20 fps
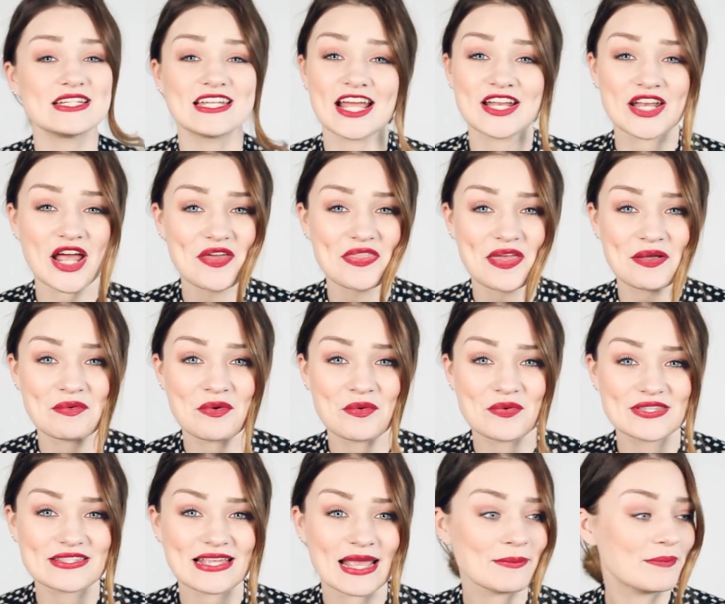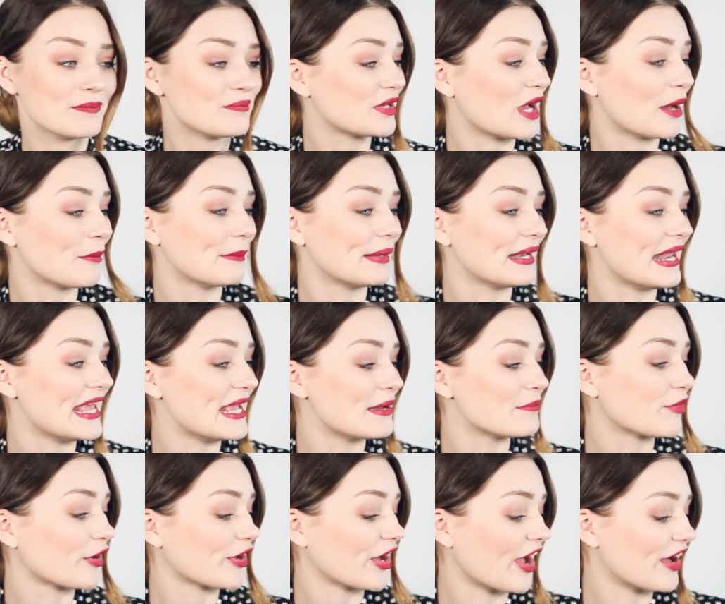did I know they were all the same company and
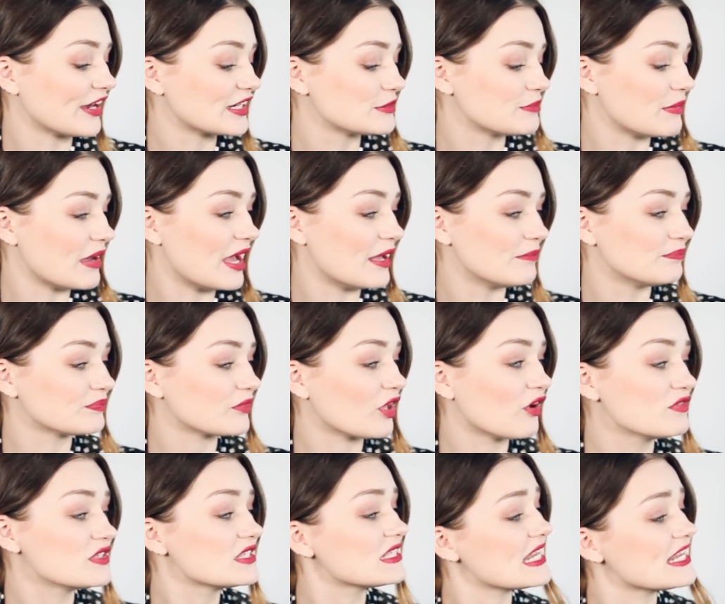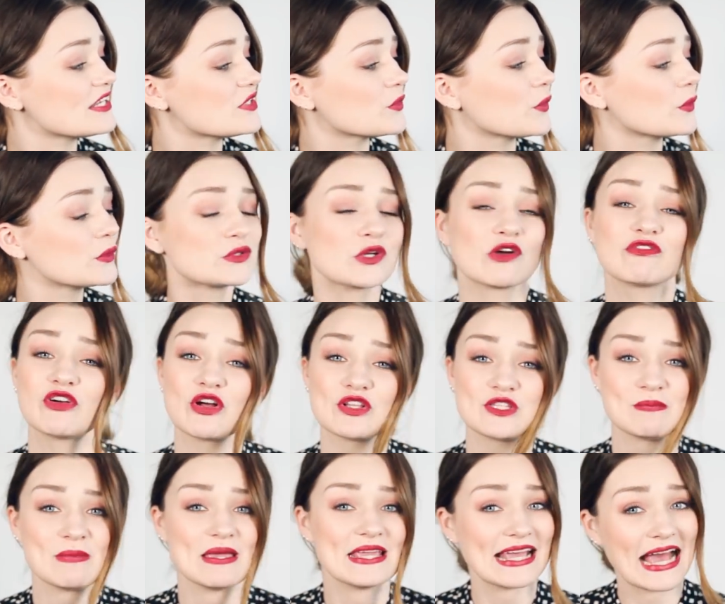product, but obviously Squatscroft Got
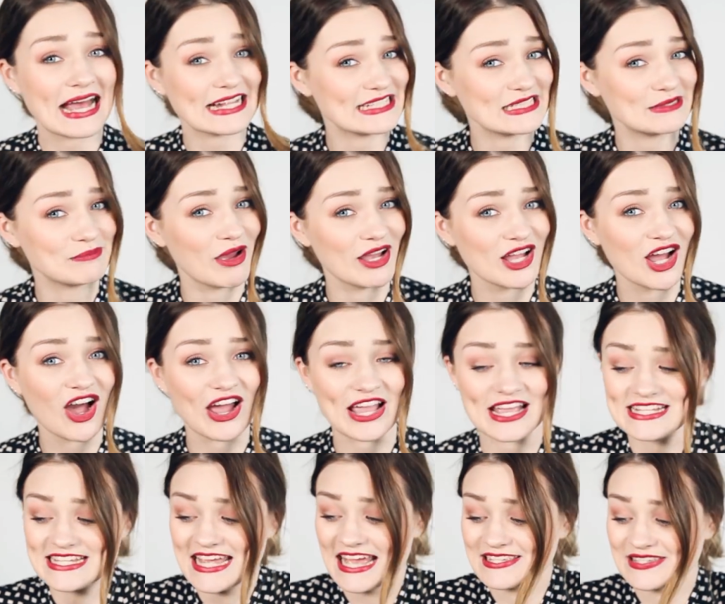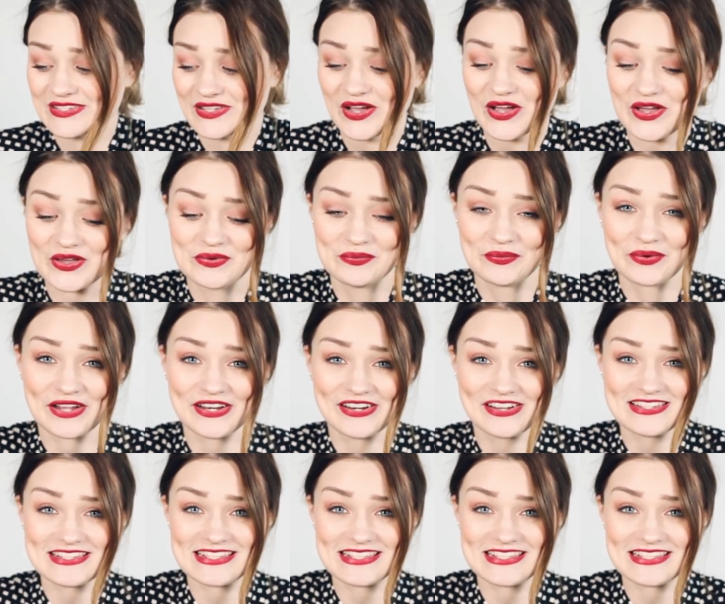To Be catches my eye in Tesco, what can I